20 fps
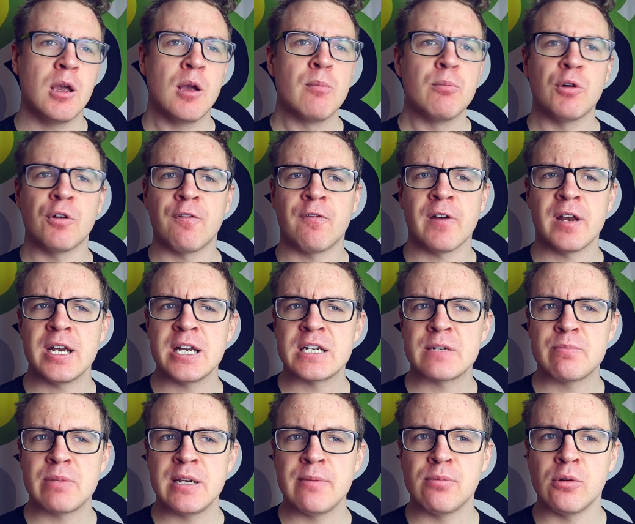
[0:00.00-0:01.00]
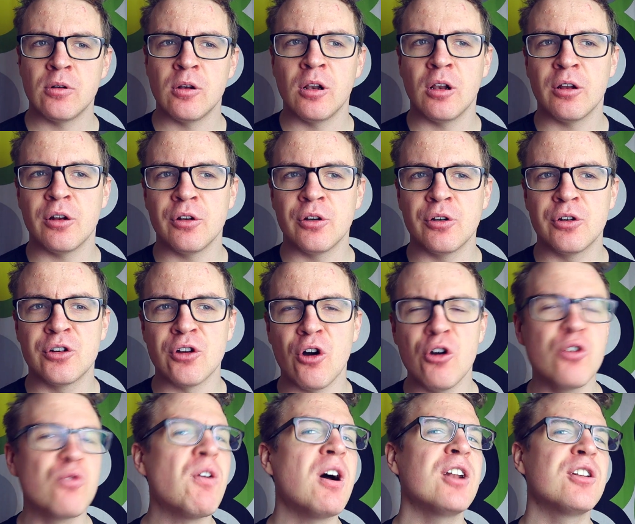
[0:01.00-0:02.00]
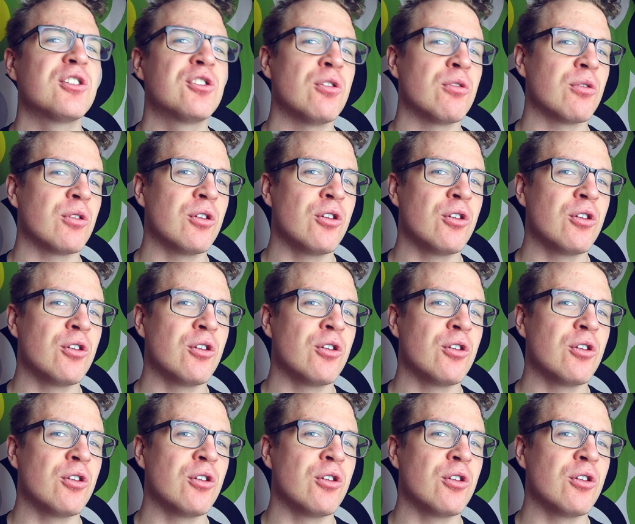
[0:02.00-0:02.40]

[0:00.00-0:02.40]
but Finnish people don't want to